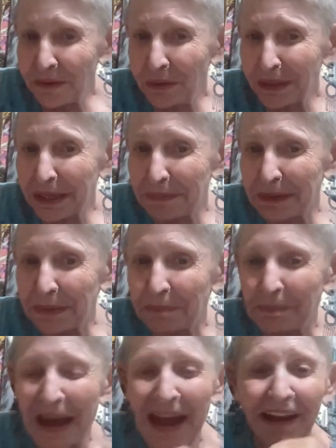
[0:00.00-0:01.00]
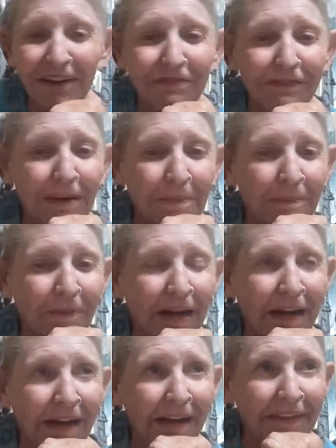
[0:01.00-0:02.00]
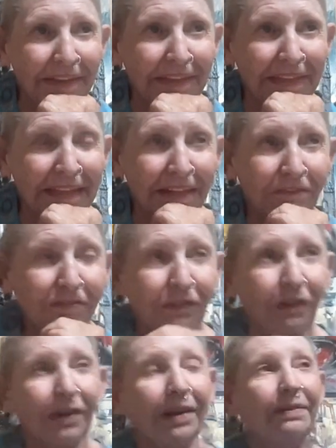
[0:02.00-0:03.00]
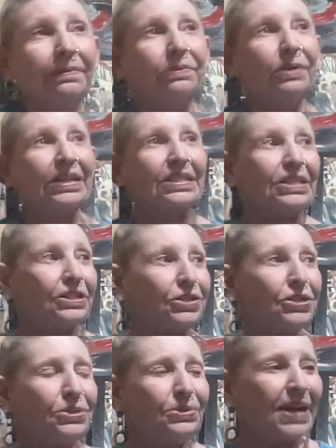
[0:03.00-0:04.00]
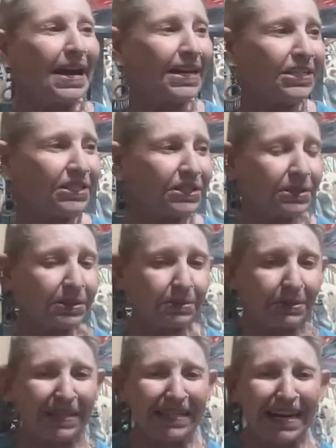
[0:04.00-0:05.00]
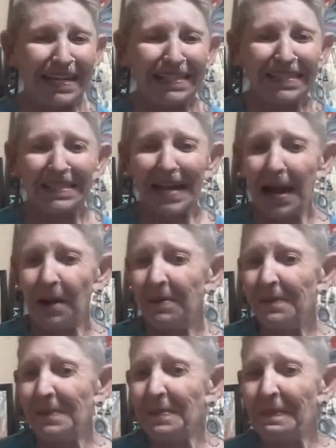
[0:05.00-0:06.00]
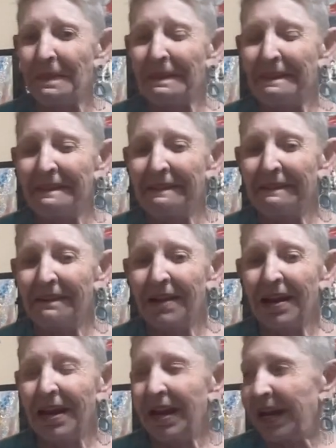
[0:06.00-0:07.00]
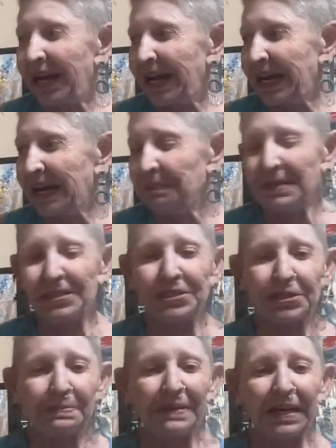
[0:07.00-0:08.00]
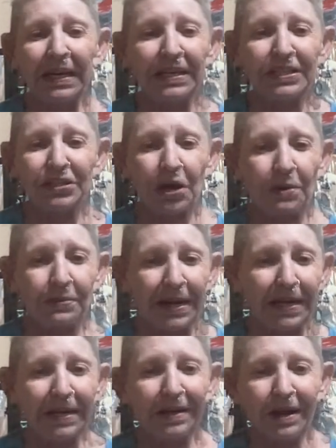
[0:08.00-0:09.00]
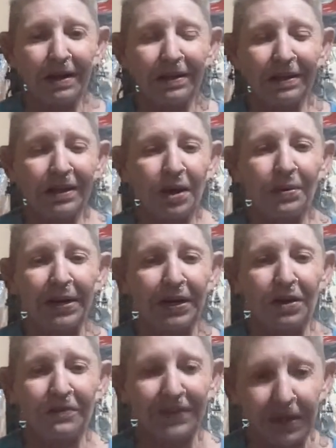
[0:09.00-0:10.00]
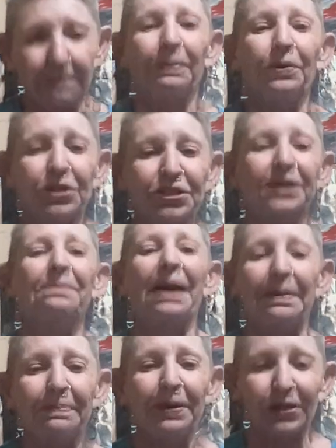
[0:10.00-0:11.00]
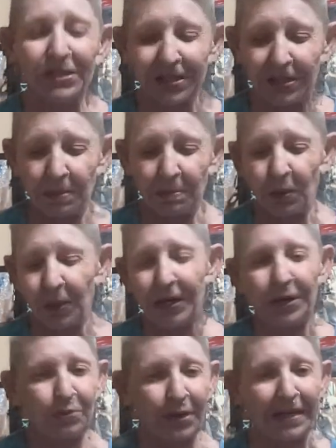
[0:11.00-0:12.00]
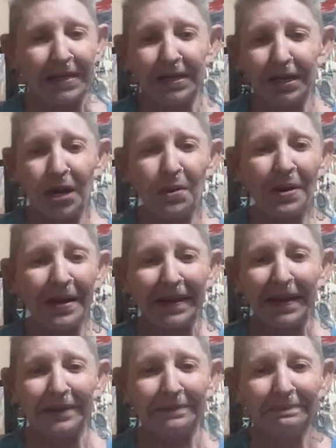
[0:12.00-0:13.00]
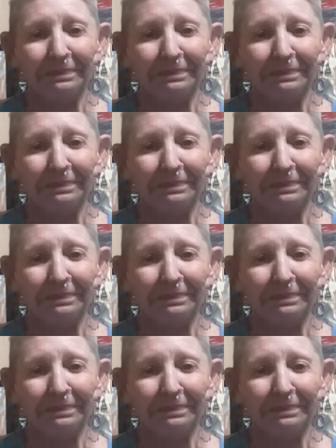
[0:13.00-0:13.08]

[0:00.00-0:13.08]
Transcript: only been back from the thing for, 2 days, 3 days now? And Mr. Mickey is already going over there, pushing my purse in the morning, ready to go again.